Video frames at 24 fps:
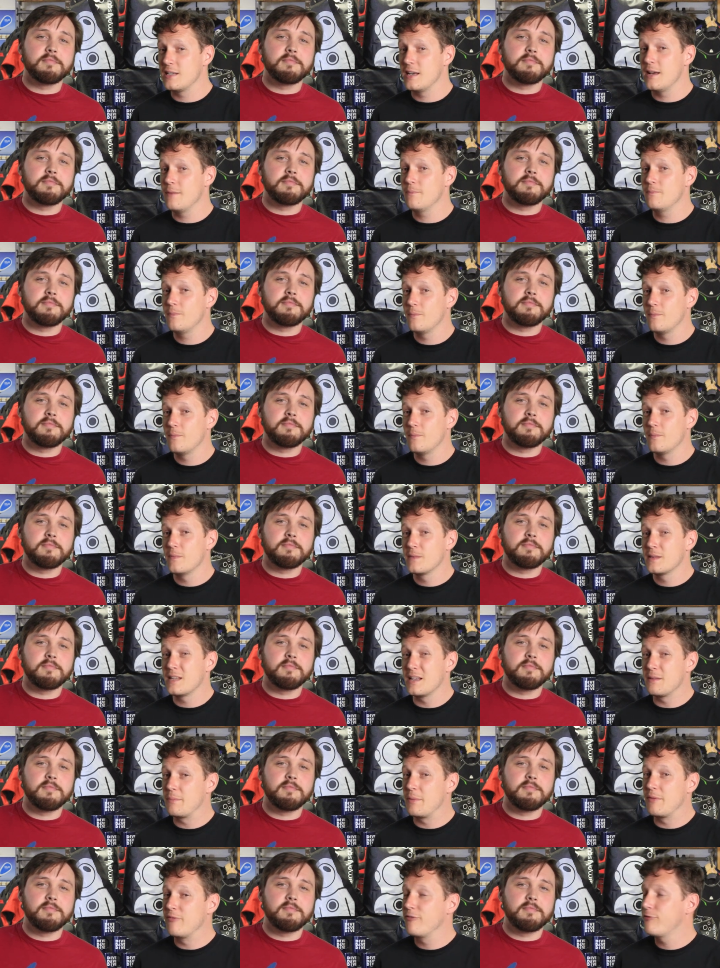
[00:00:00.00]
Speaker 1: to him,
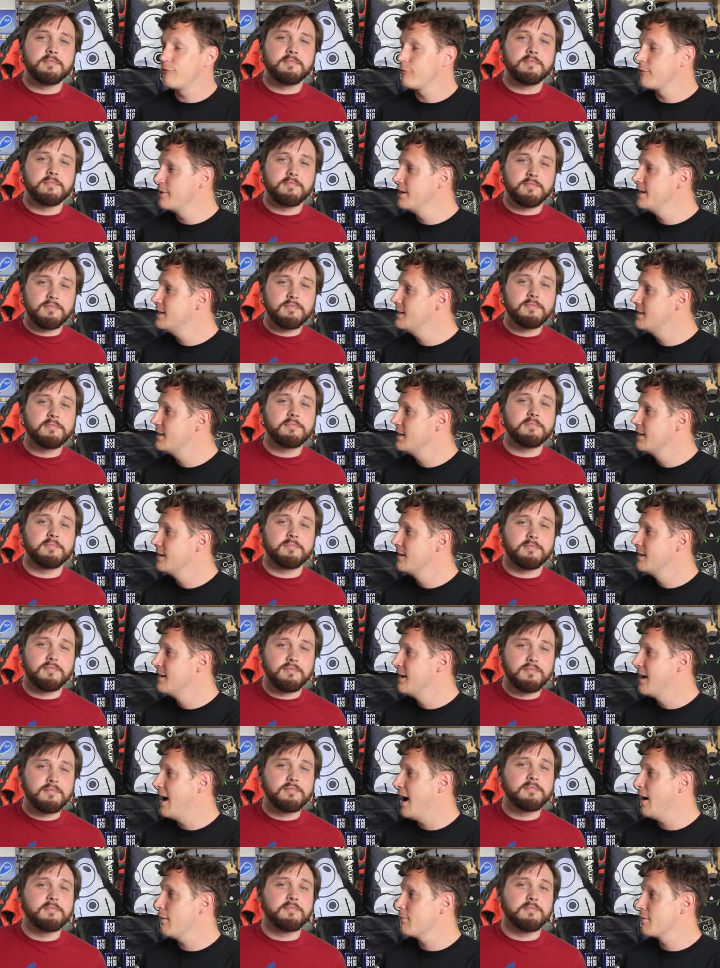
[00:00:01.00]
they'd been freed
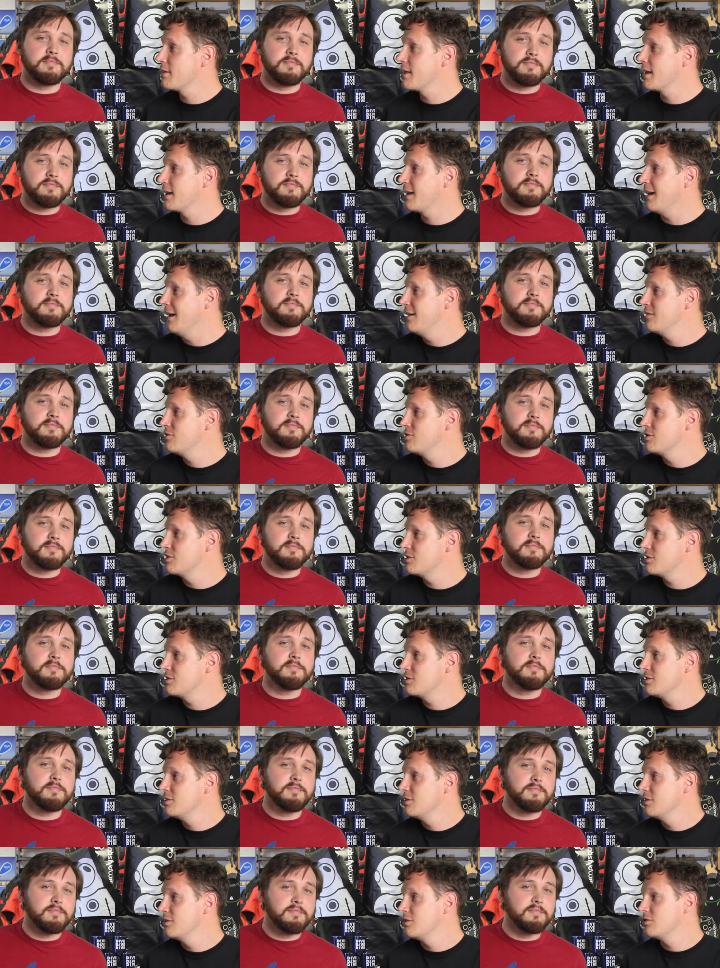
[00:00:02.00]
out of their
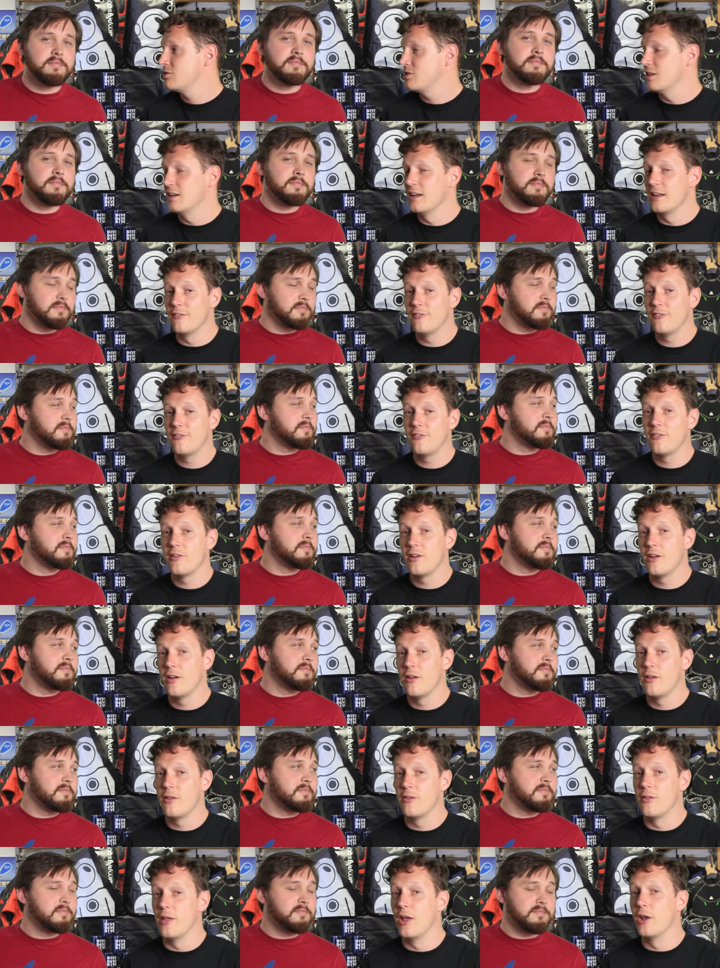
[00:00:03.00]
cages to live
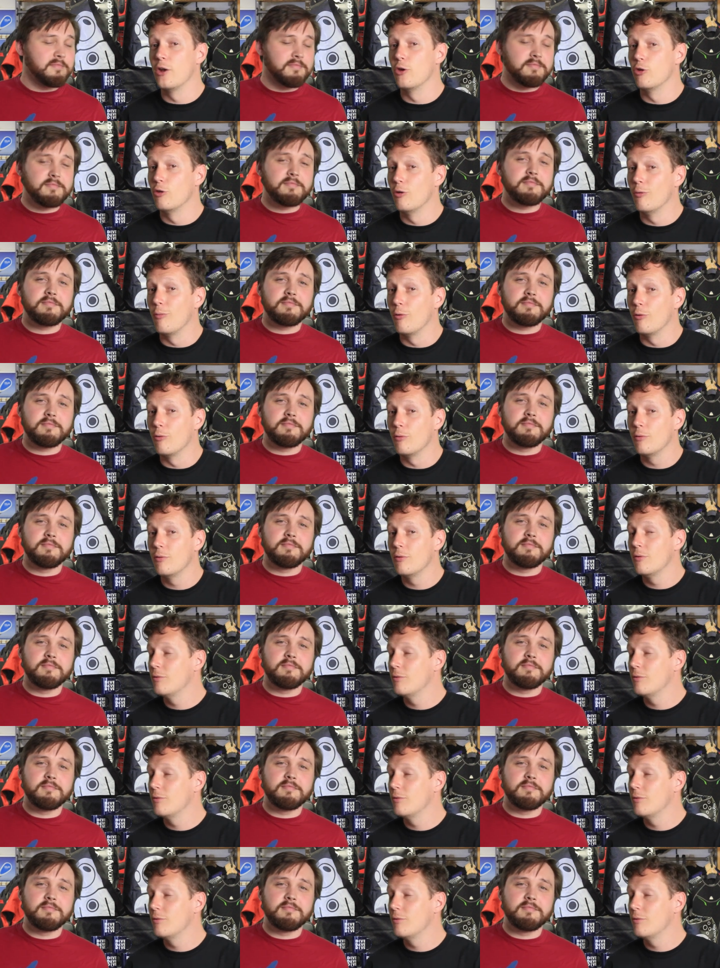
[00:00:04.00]
their normal